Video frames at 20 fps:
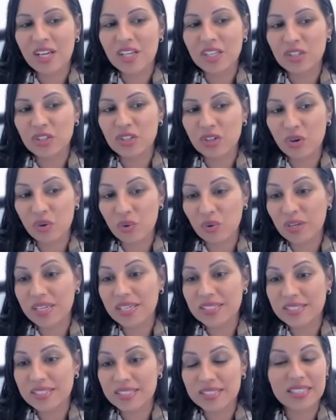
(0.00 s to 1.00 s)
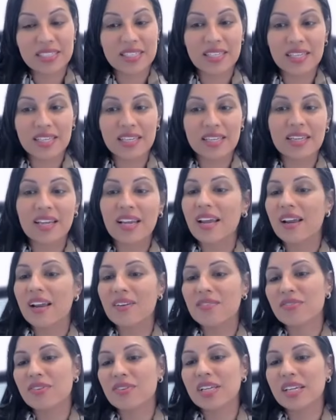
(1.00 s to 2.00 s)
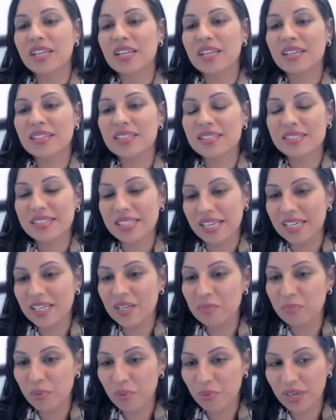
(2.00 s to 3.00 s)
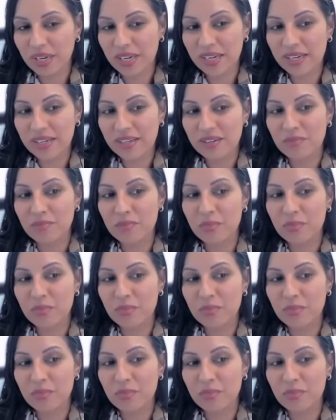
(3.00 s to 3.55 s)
you're going to need every data point,